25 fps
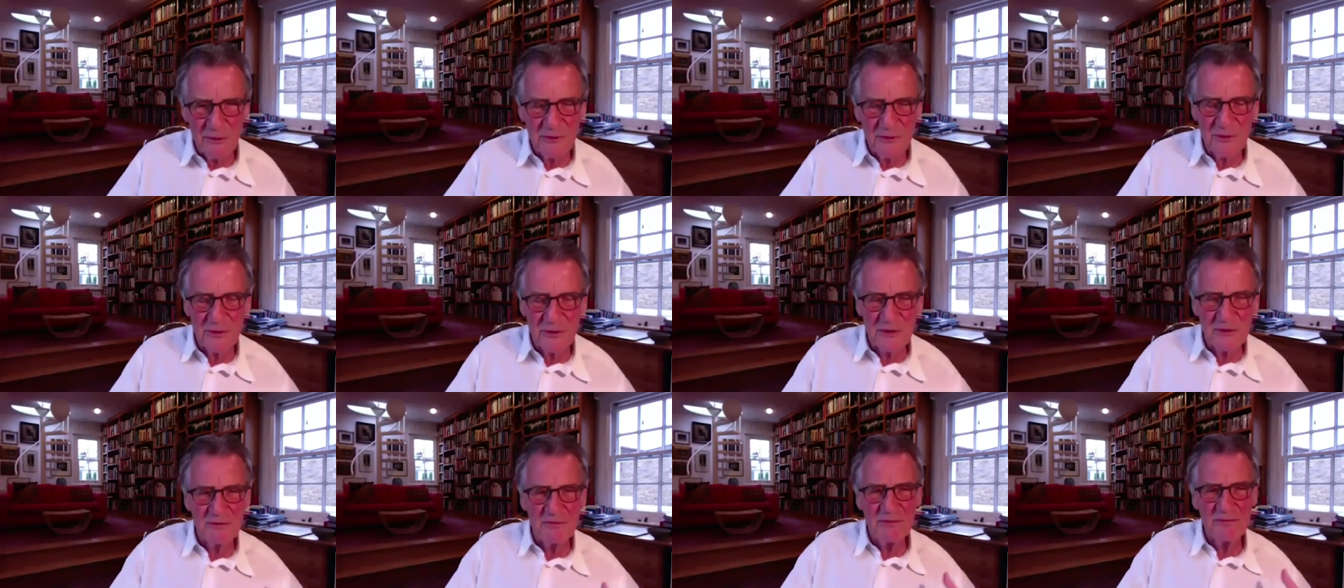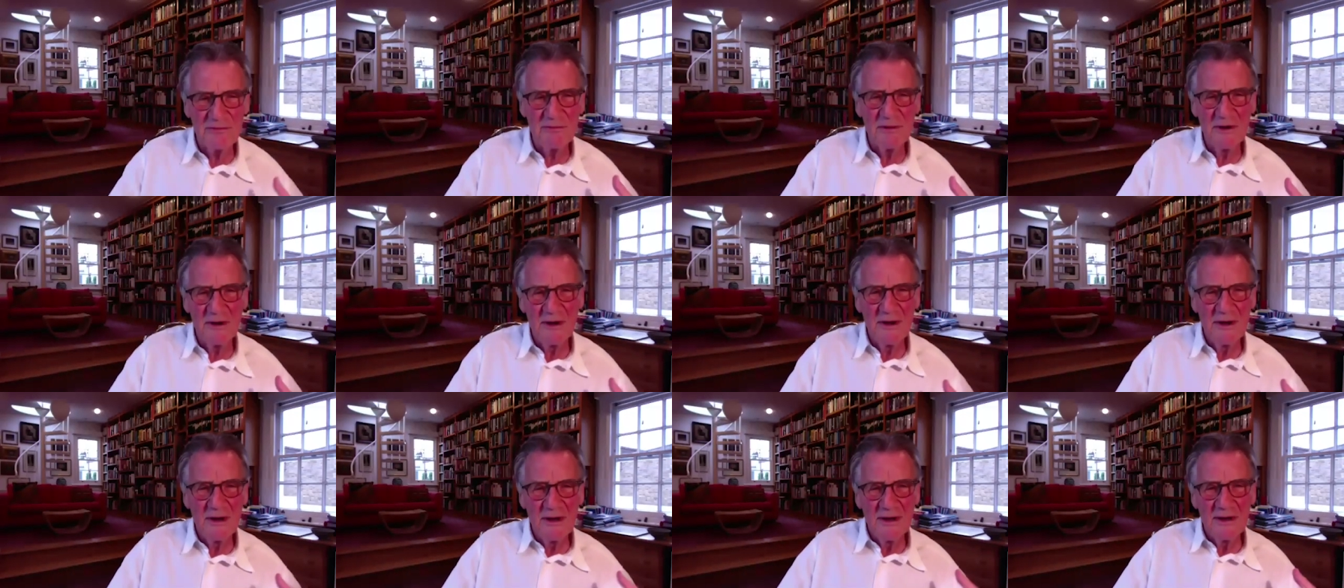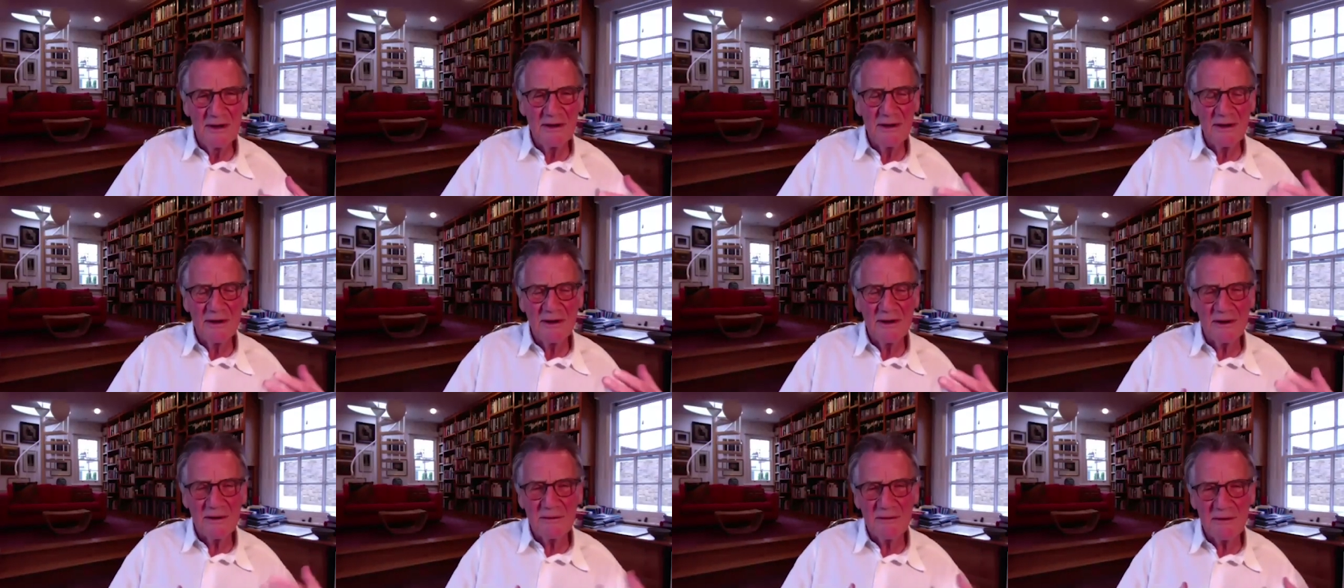sort of,
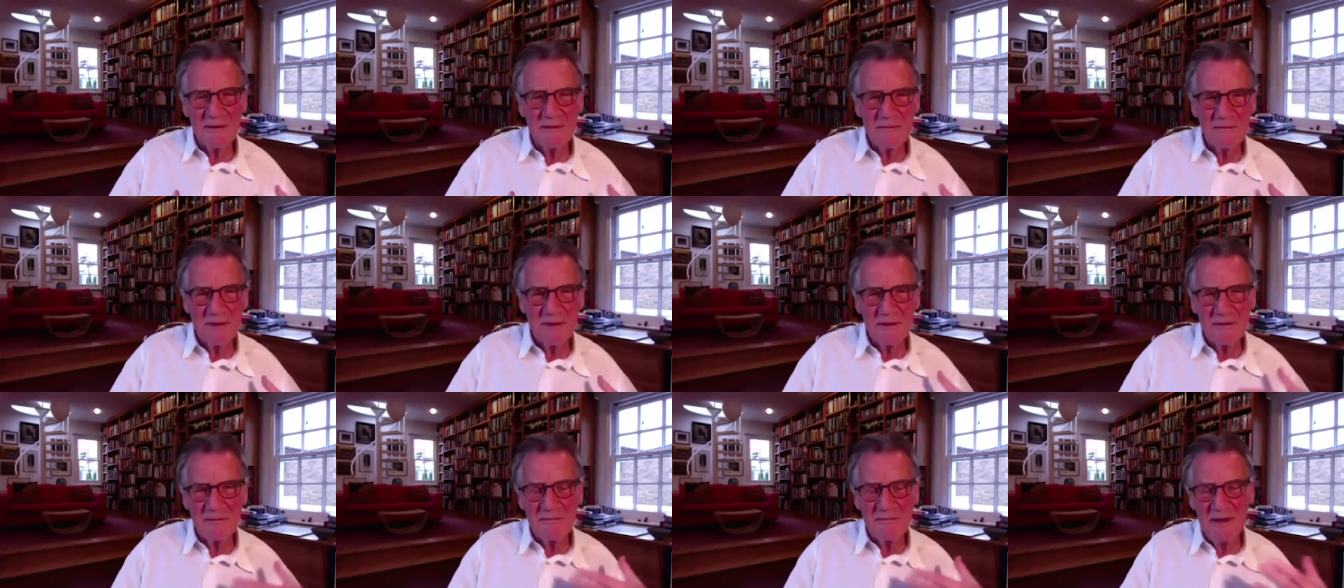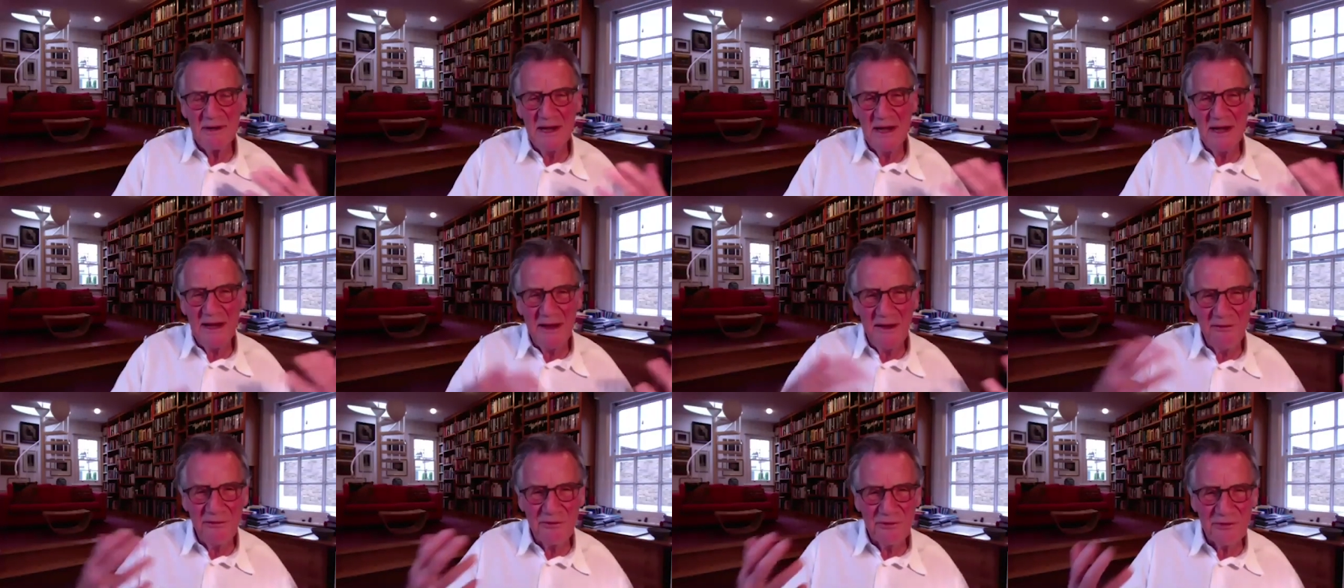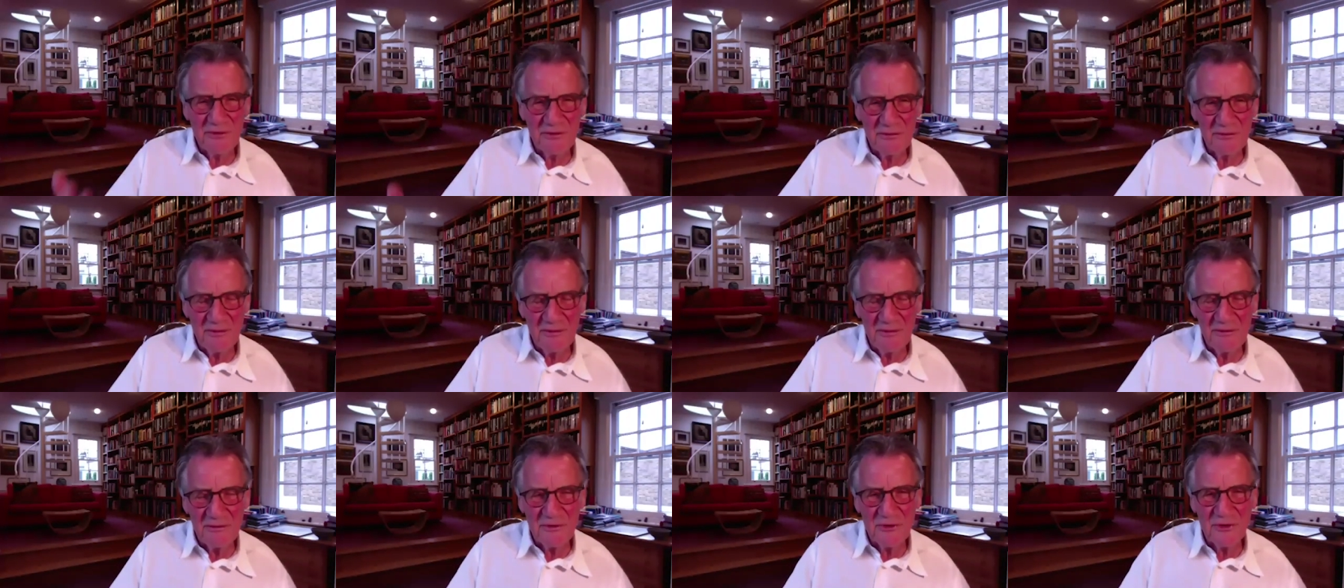you know, the, the leaves
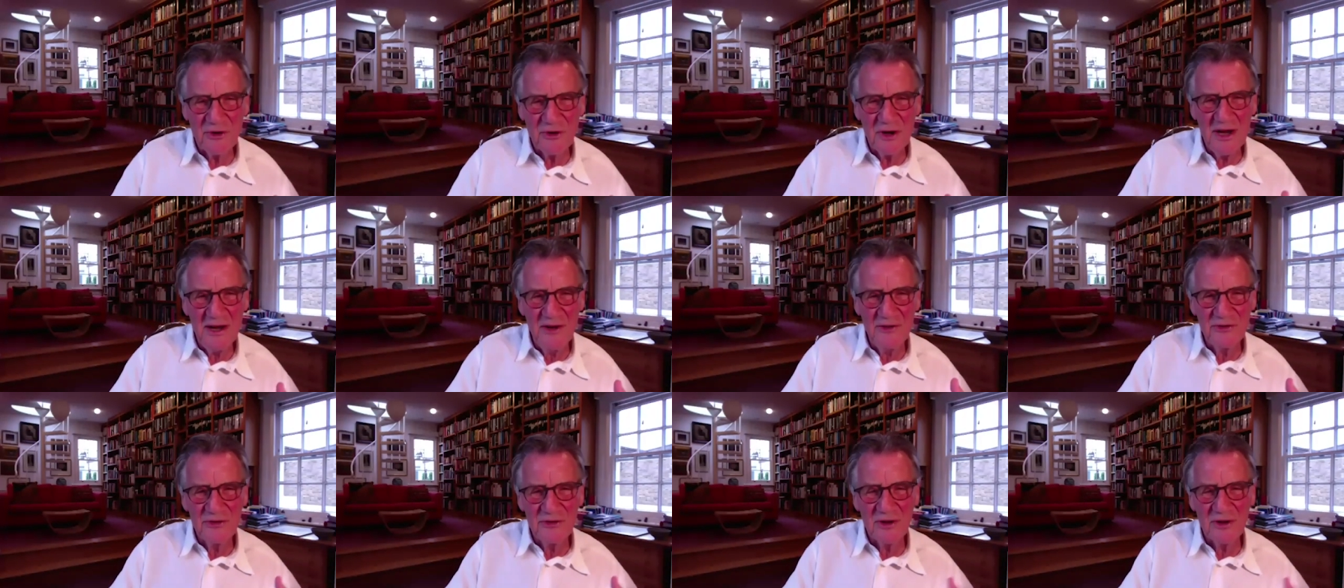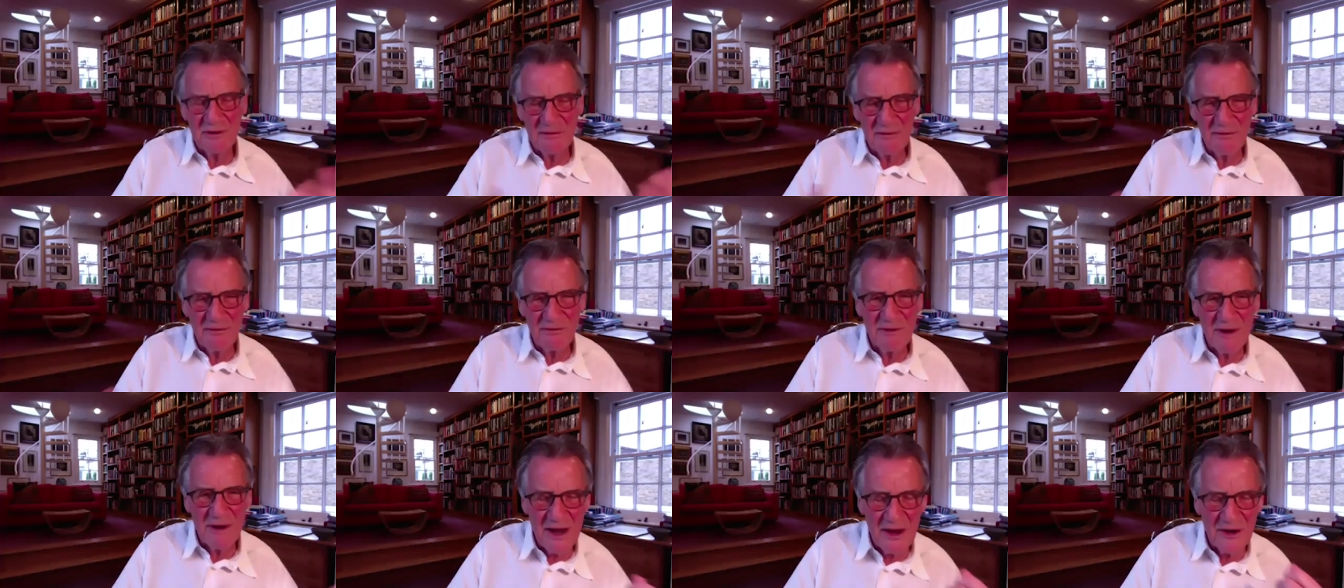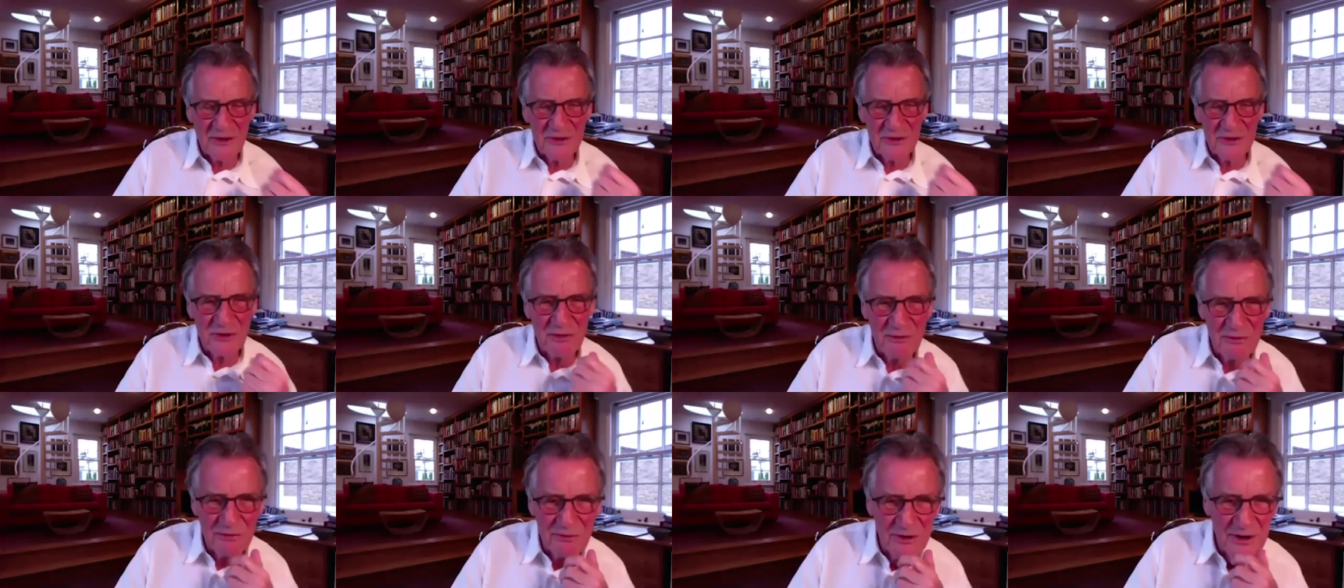of the trees and the flowers
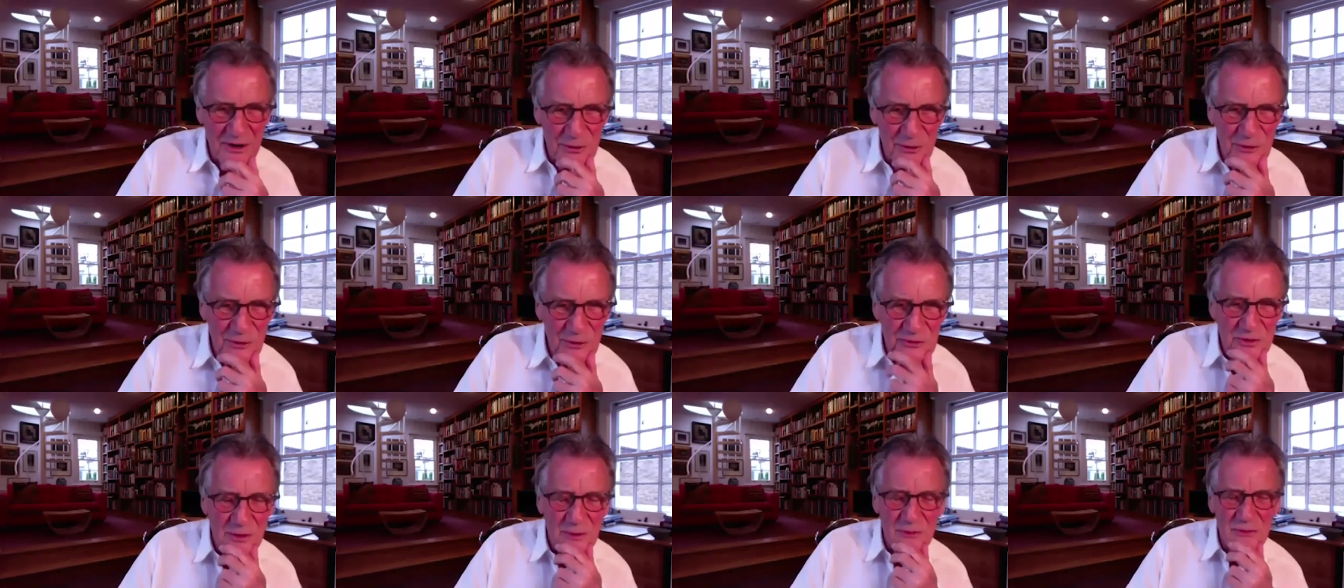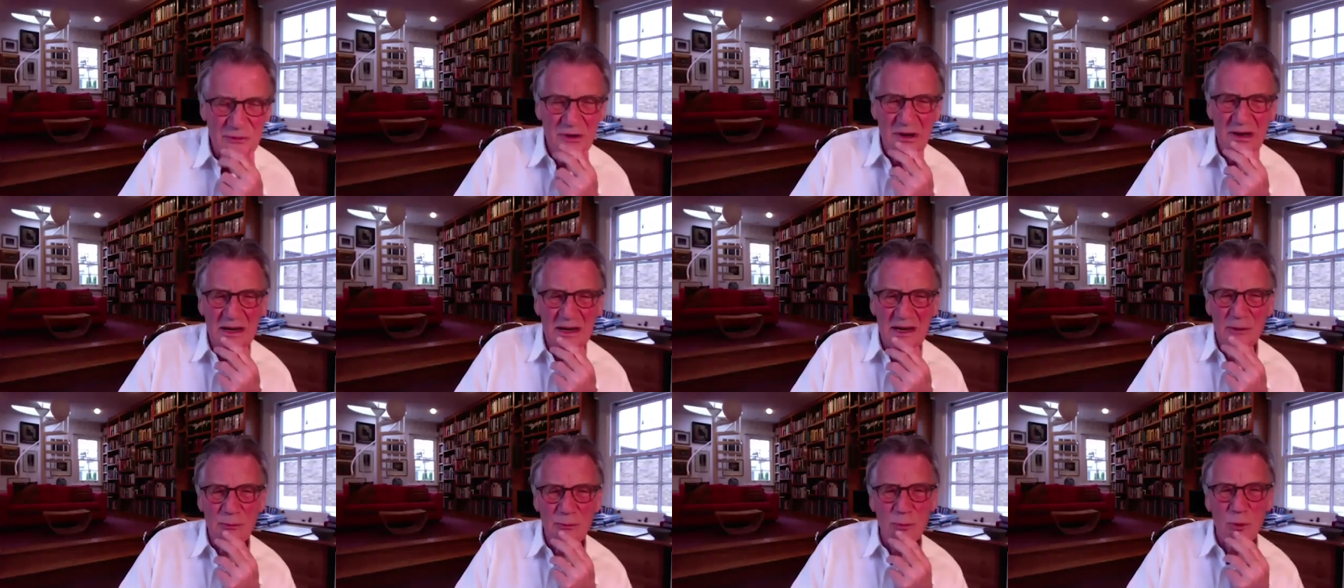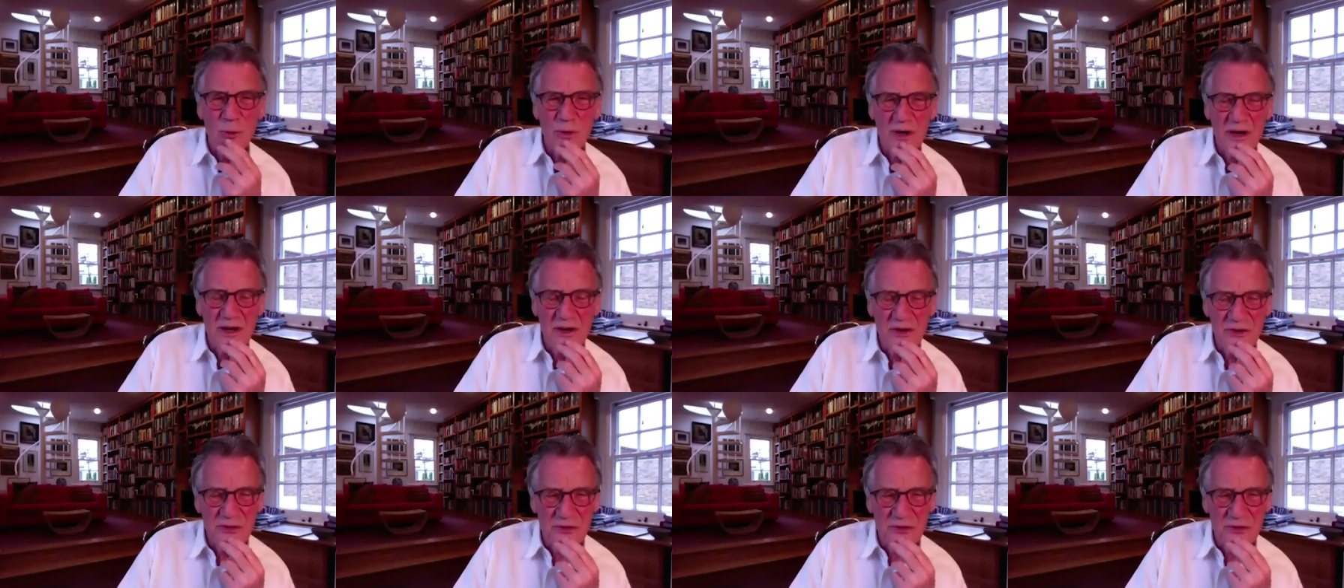of the field. So I was like a
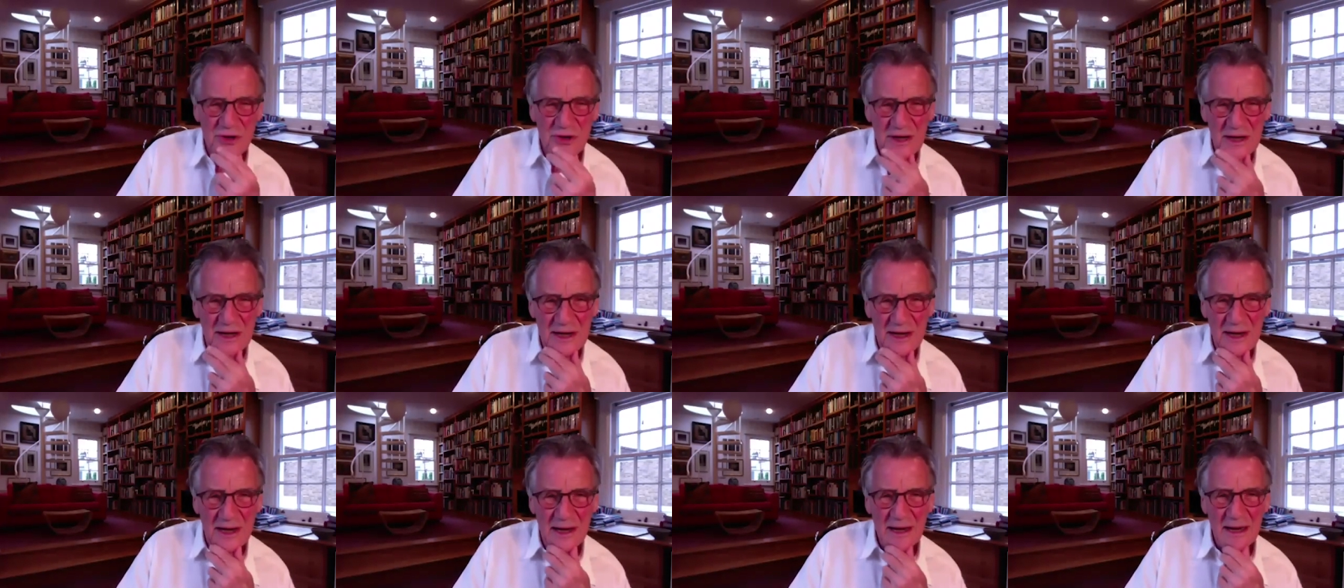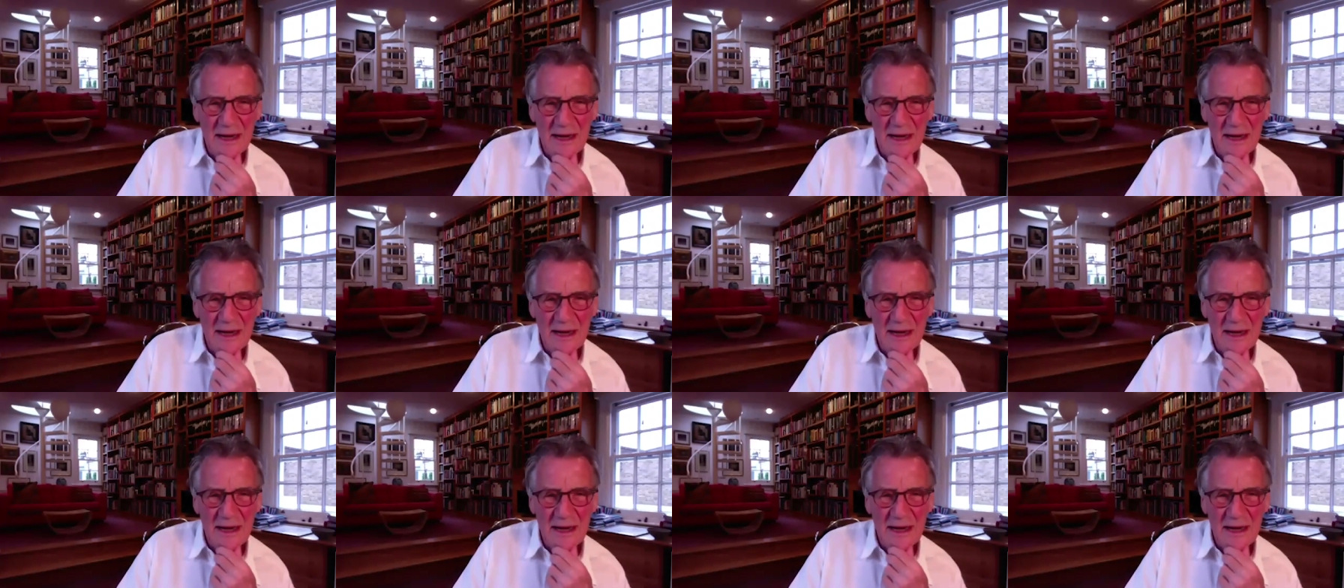walking tree.